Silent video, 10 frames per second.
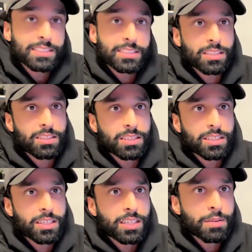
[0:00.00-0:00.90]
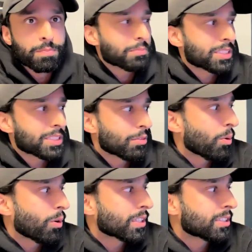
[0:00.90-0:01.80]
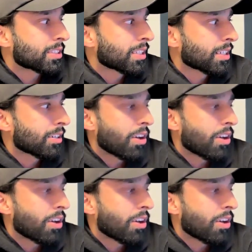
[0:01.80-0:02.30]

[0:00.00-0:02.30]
it doesn't look good. I'm seeing reports.